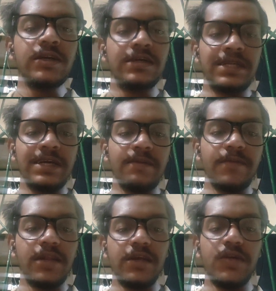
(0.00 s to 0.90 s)
$10
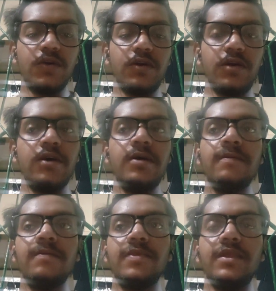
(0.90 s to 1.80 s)
million.
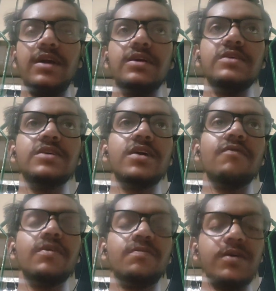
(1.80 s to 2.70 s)
That is, if
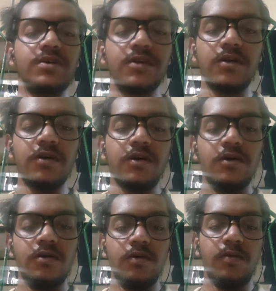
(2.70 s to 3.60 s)
a person
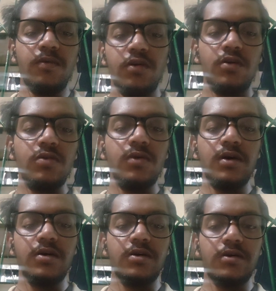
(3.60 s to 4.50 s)
want
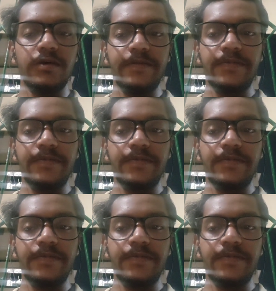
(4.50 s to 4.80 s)
to